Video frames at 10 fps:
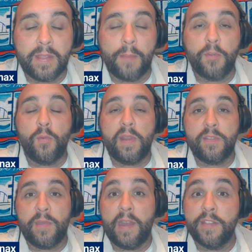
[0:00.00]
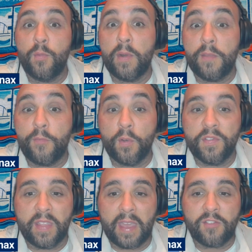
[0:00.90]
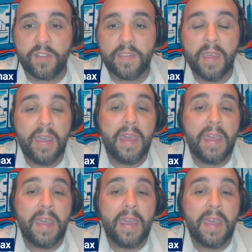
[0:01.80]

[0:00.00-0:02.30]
number 23 out of 24 selections.